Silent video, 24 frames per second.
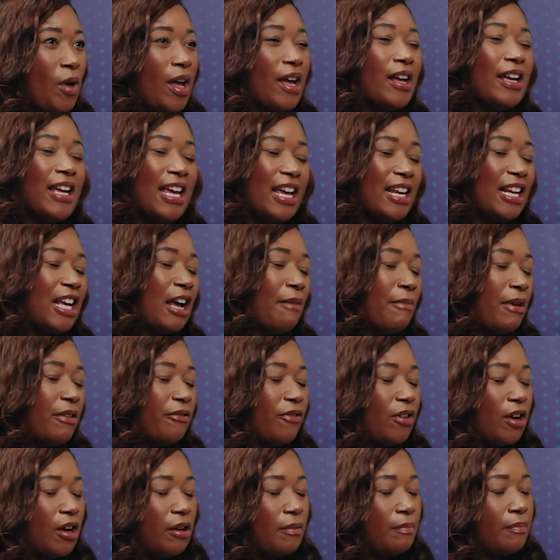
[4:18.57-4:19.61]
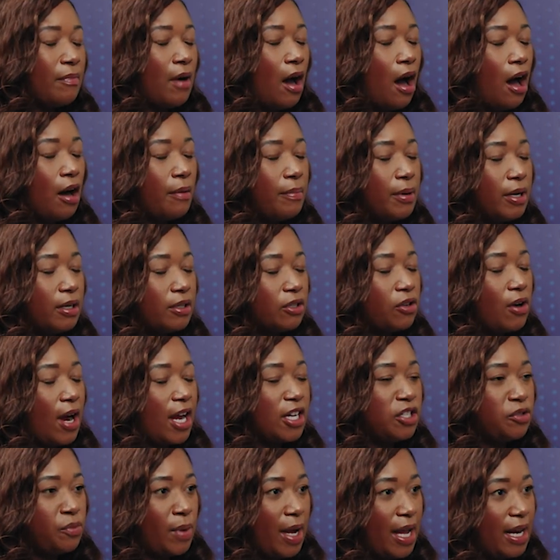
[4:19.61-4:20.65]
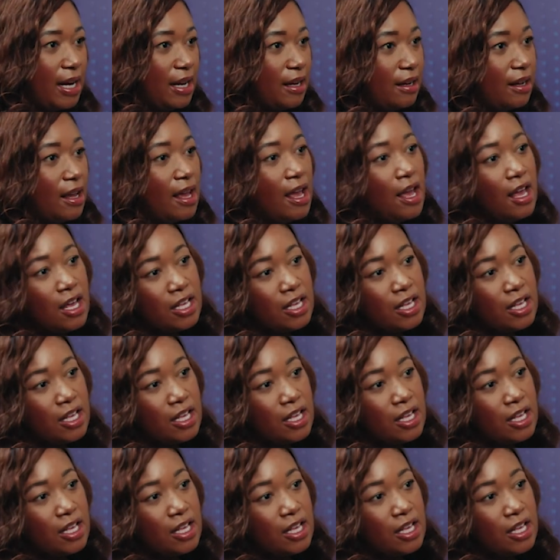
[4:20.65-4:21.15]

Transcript: again, coming from Auburn, graduating,